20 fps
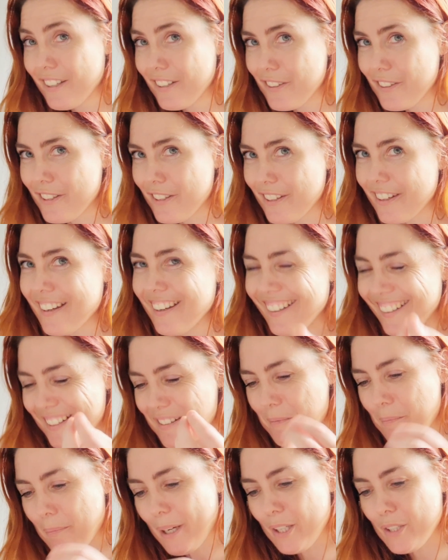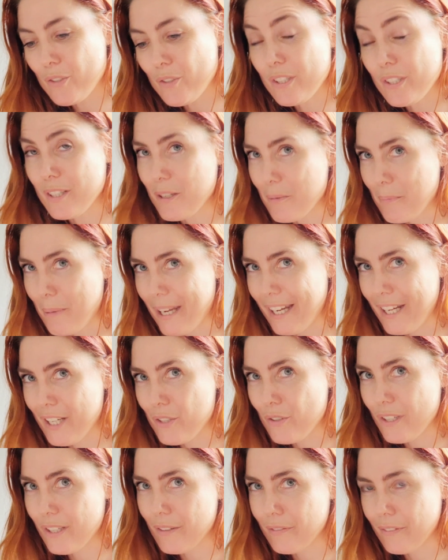the Partridge in the Pear Tree,
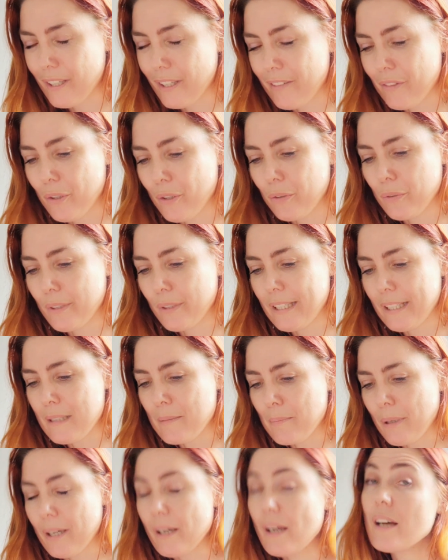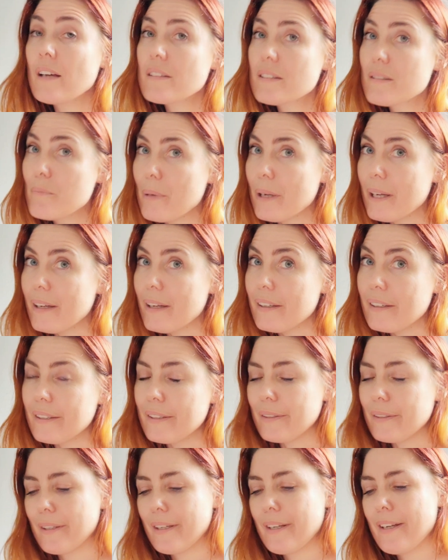the 5 gold rings part. I'll spare you.
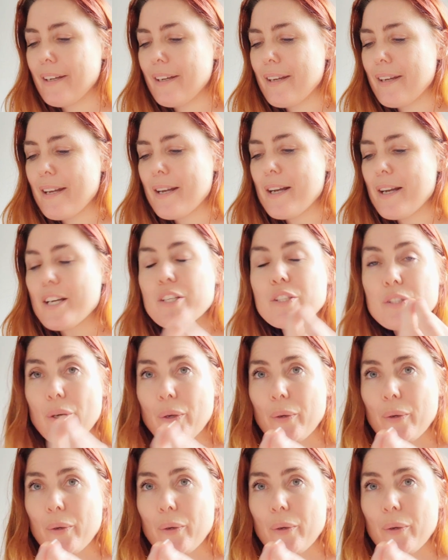So